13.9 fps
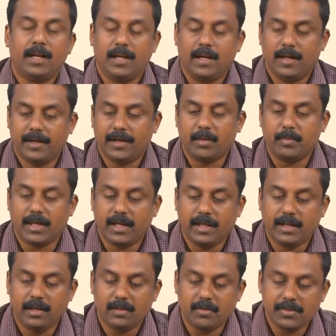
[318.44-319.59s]
uh,
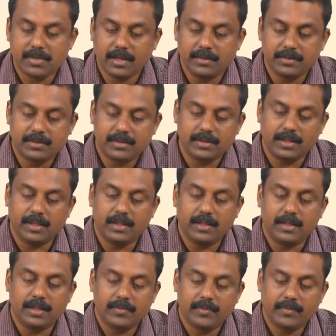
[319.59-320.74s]
non-metallic inclusions
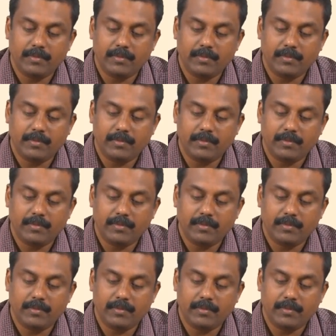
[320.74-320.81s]
uh,